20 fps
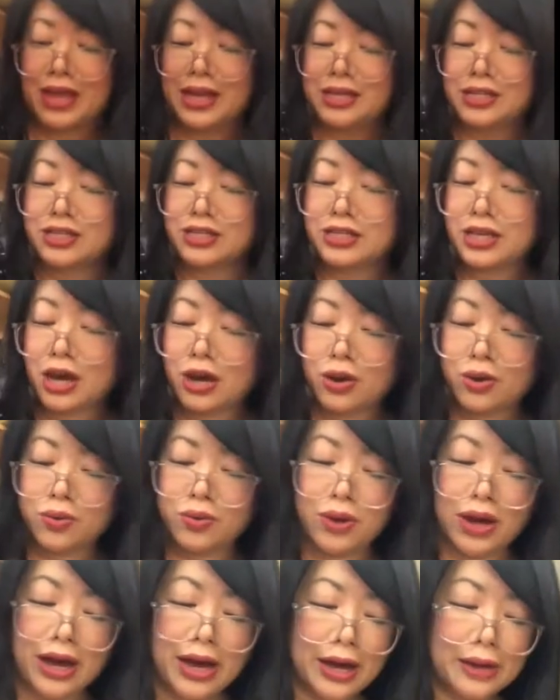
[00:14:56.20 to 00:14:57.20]

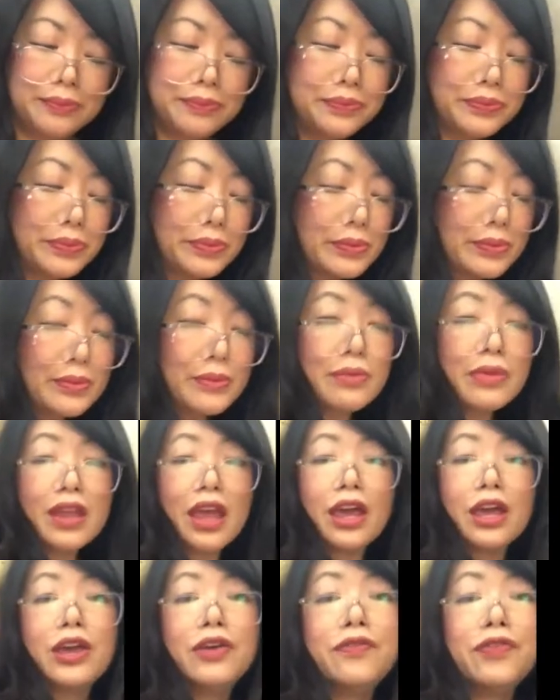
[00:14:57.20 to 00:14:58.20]
So, um,
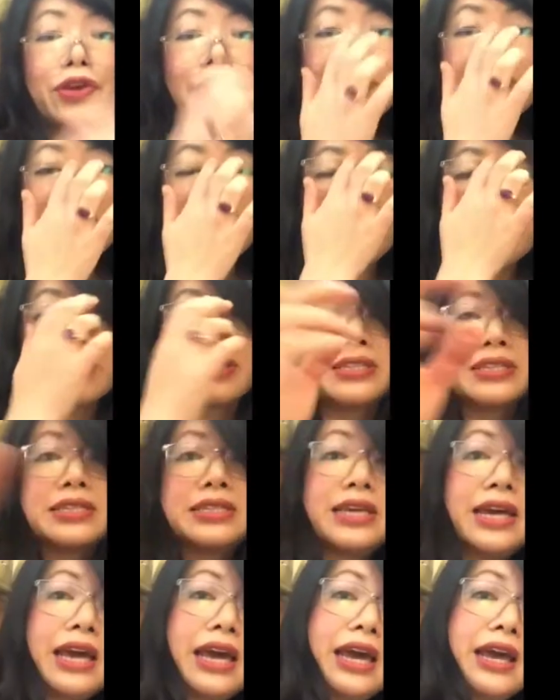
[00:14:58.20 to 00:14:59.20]
if you guys can
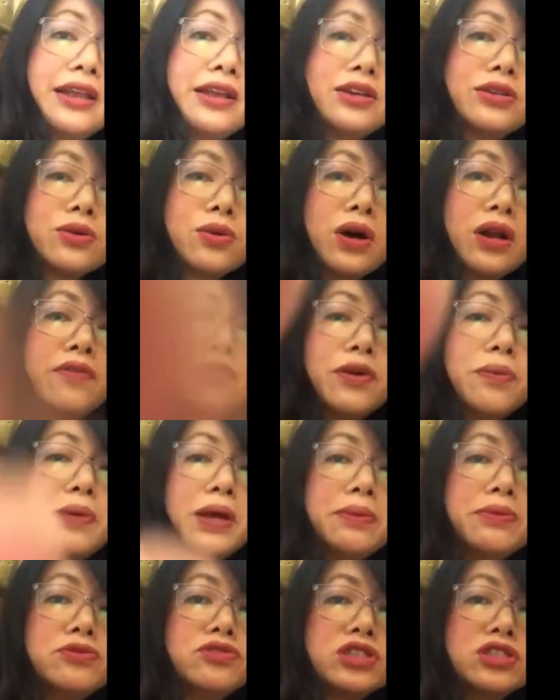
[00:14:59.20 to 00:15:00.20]
see, there's quite a few
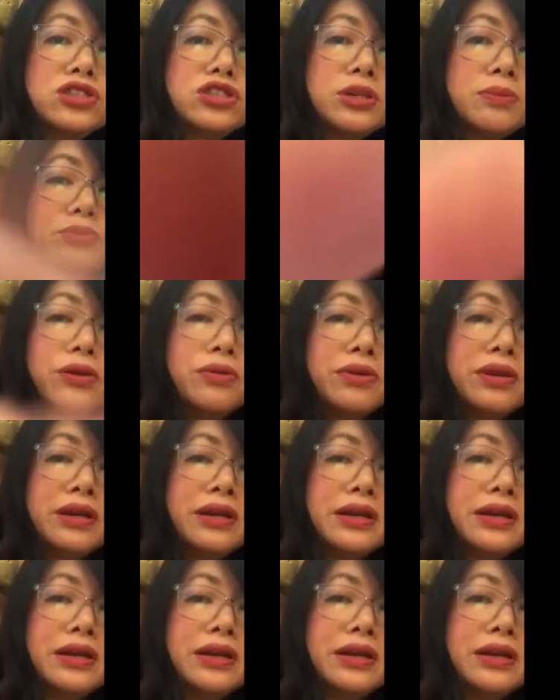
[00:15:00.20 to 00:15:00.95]
people just jumped on.